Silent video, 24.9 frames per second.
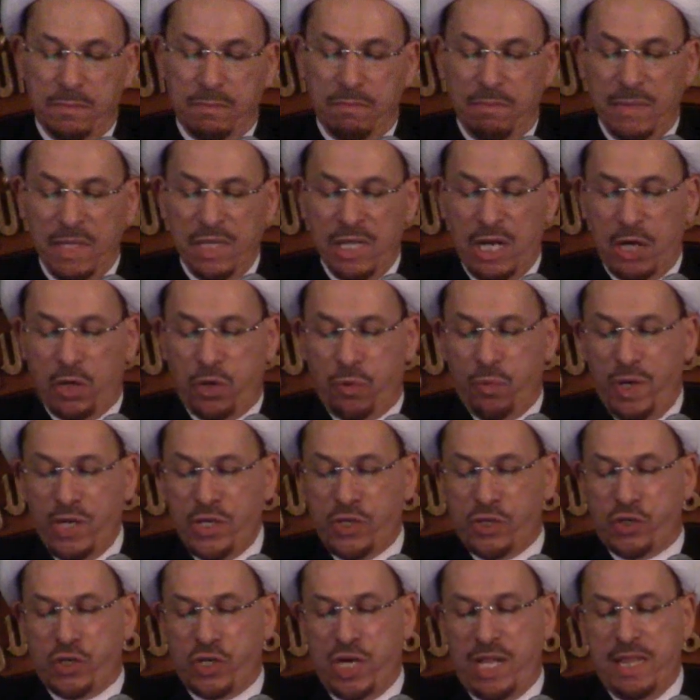The
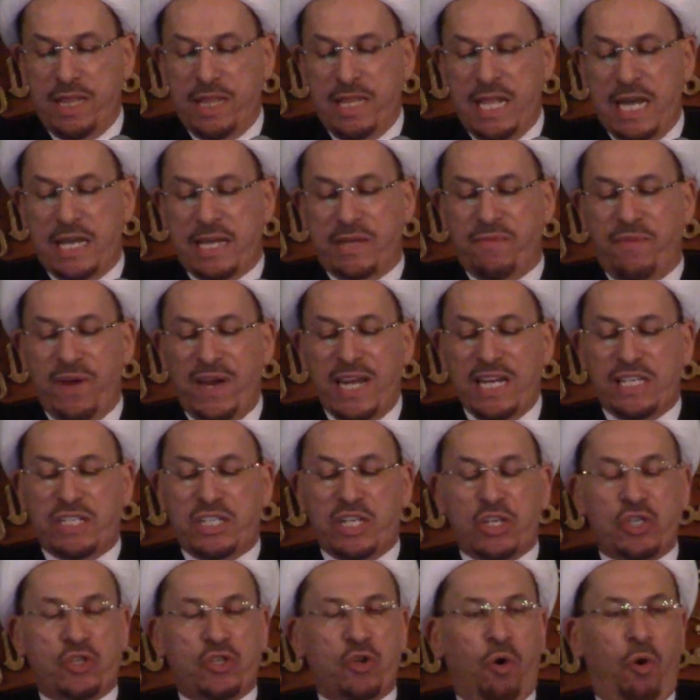question that
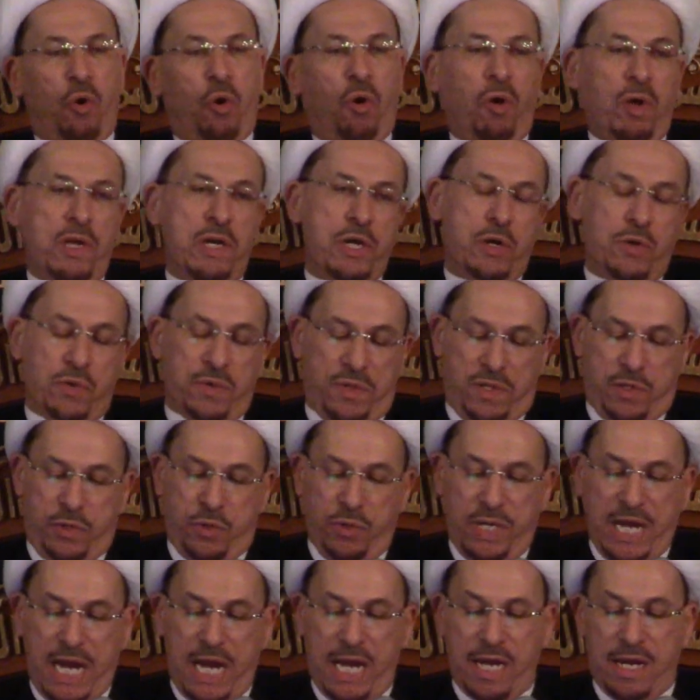faces all youth
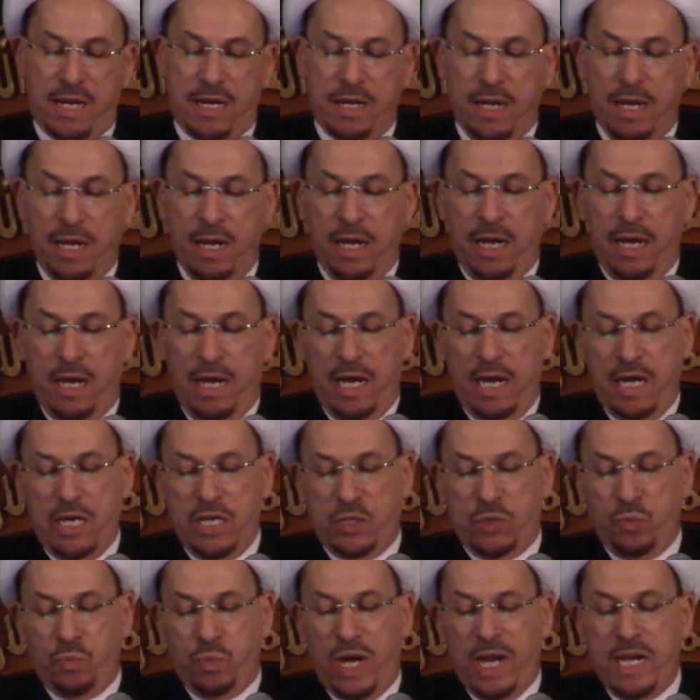today is,
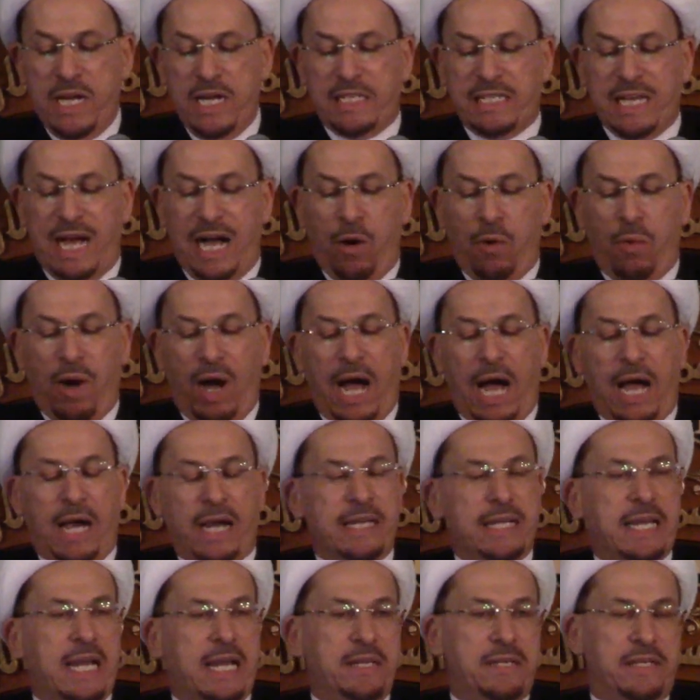what is our
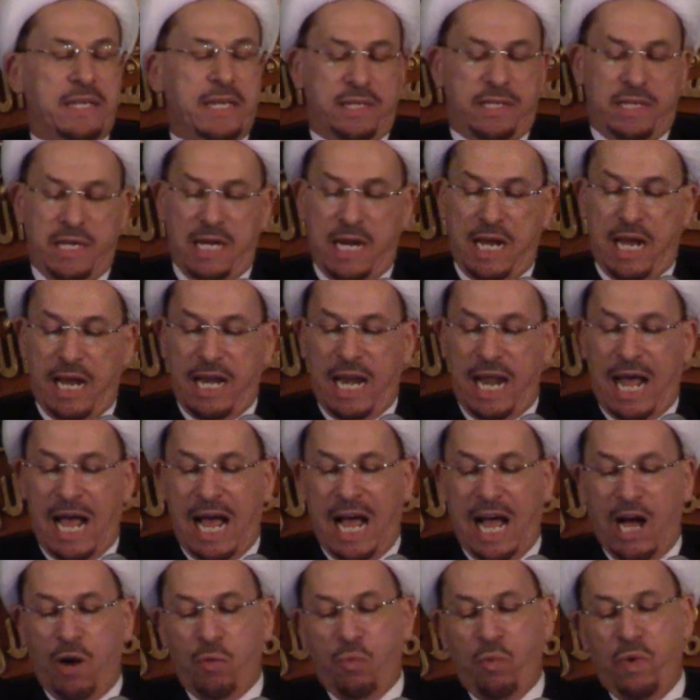identity and
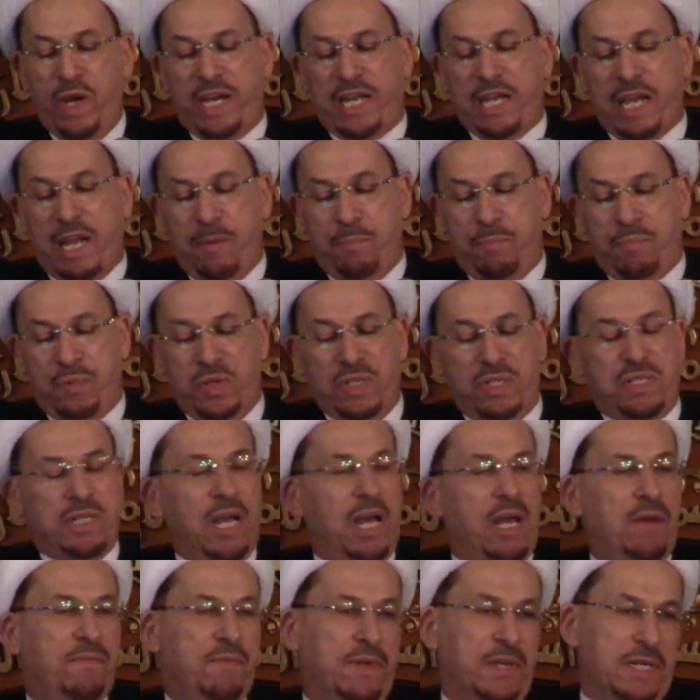how we can preserve
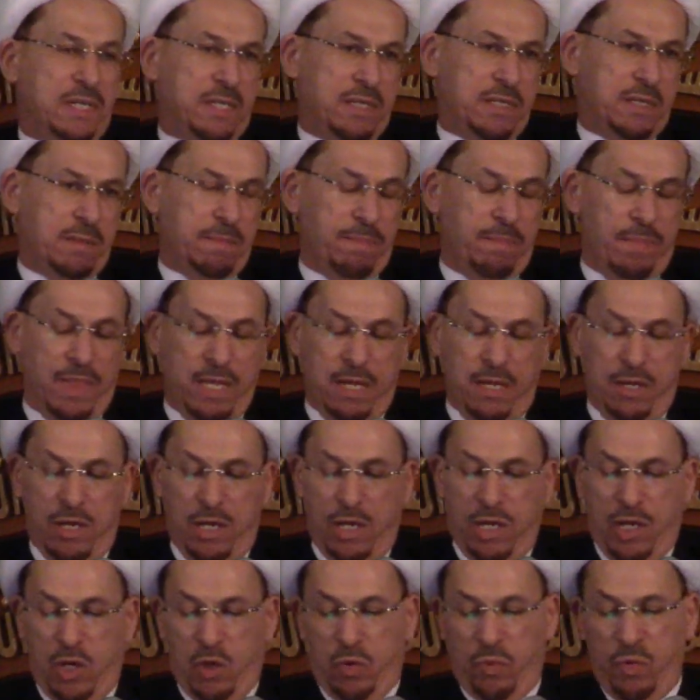it?
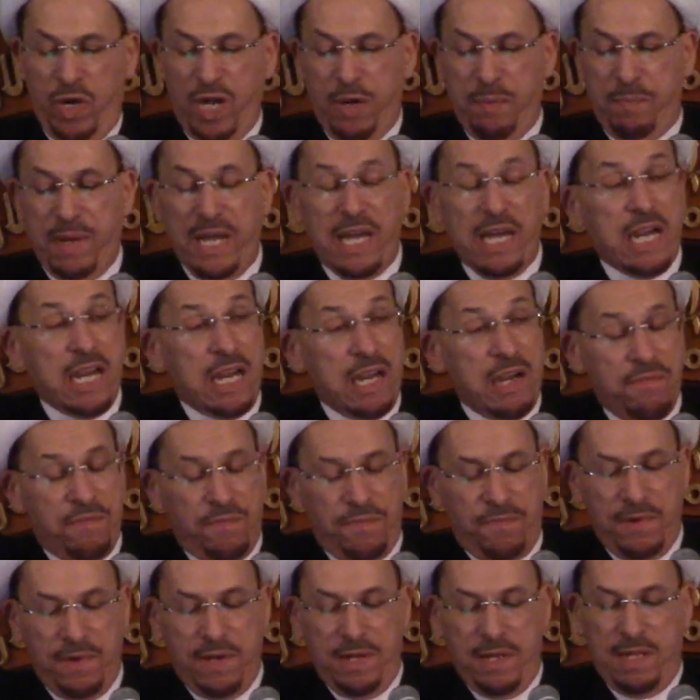We believe
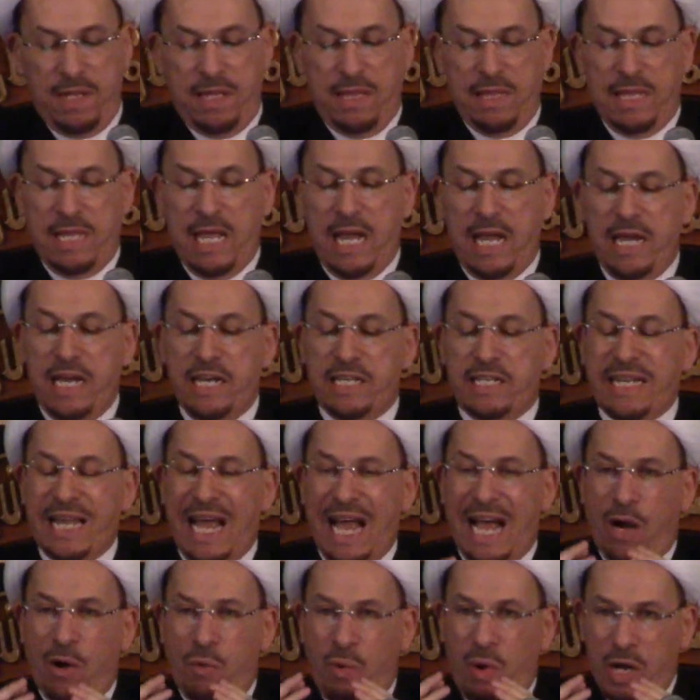that is
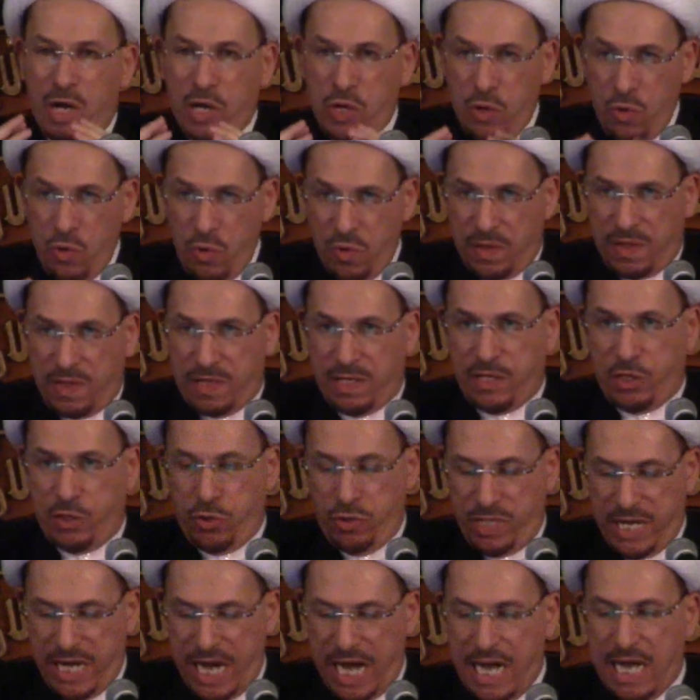our youth
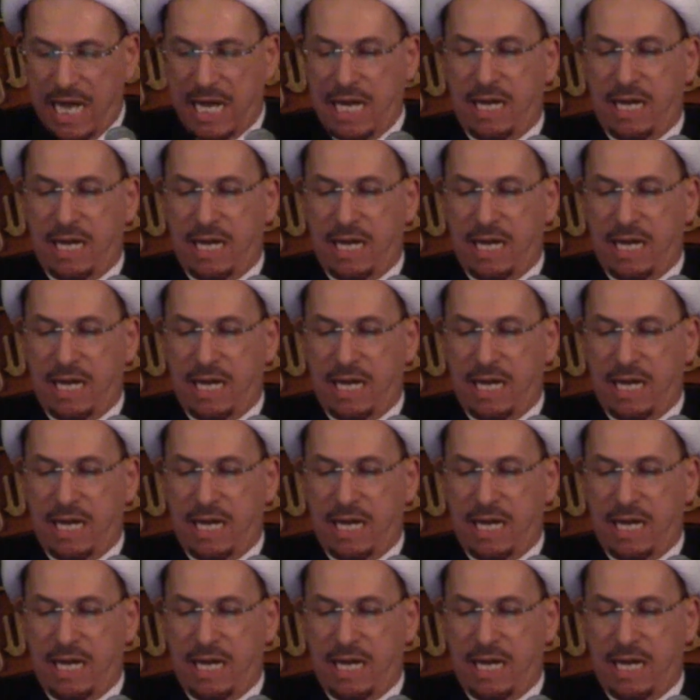today